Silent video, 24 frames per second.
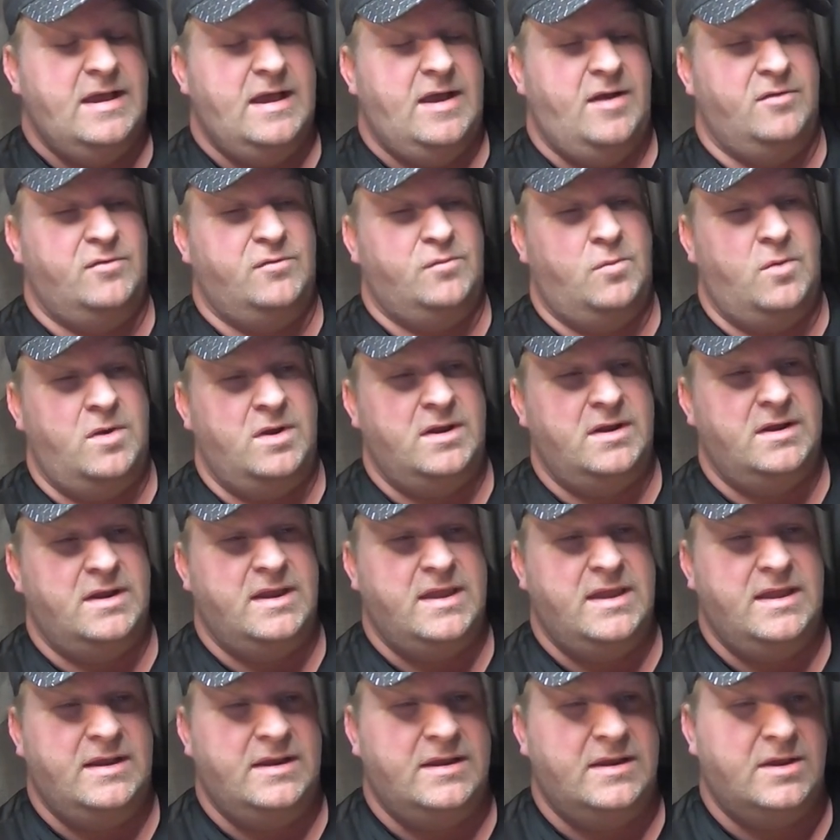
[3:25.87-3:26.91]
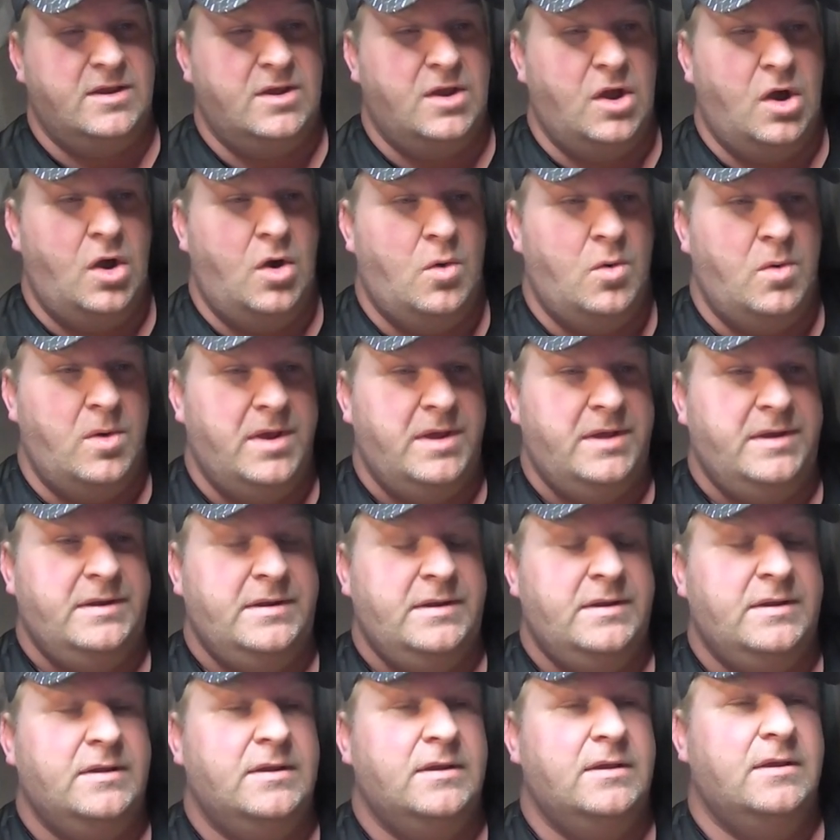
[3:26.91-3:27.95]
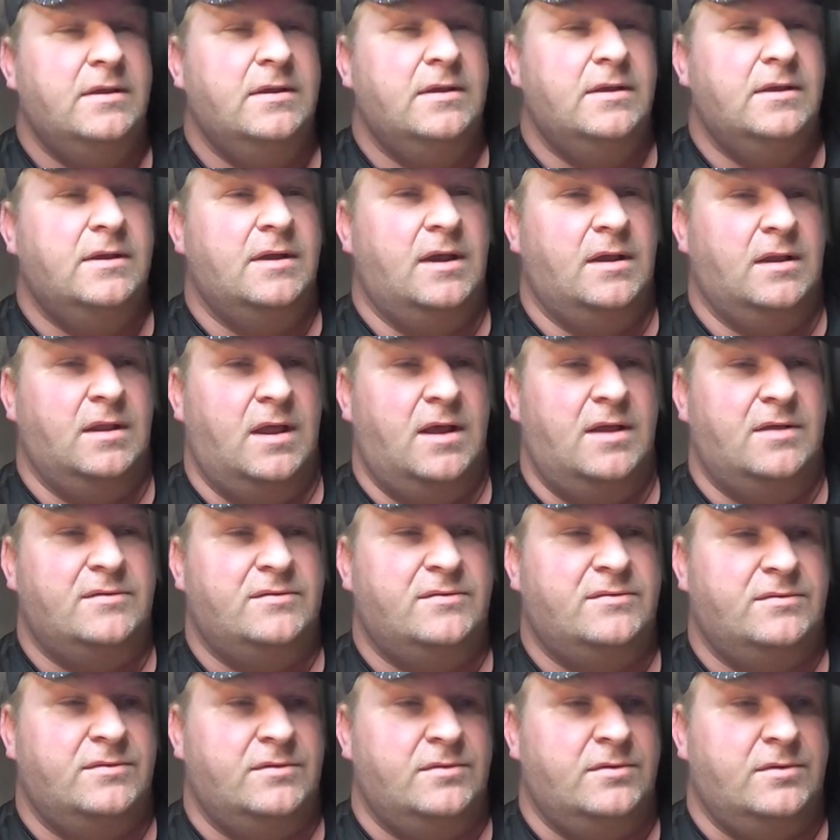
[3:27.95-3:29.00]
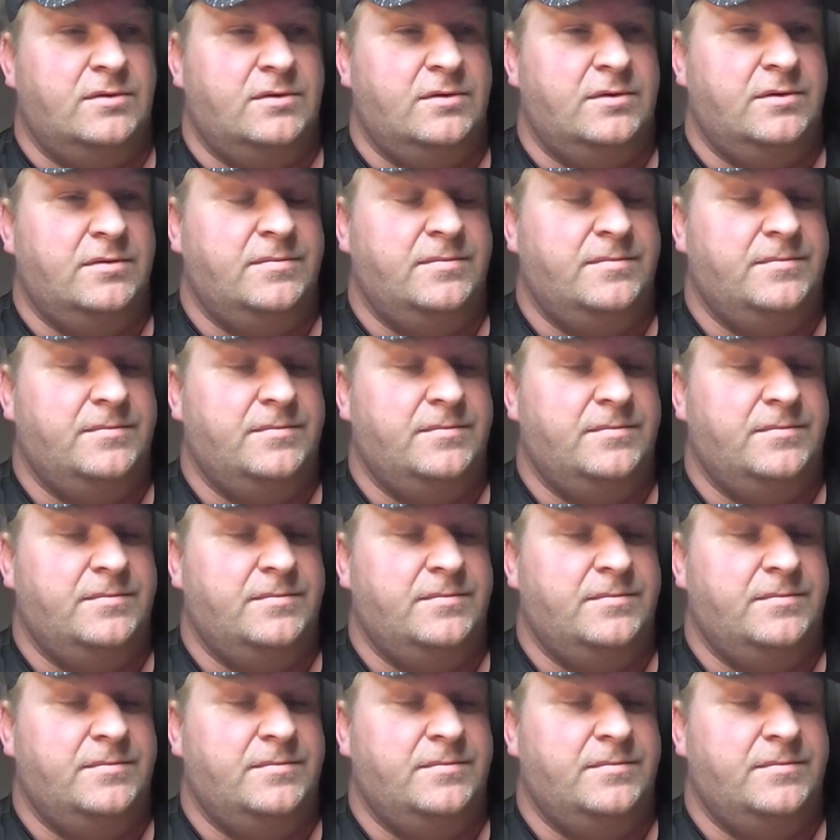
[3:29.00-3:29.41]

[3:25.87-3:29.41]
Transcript: I was wanting to get it going a lot sooner,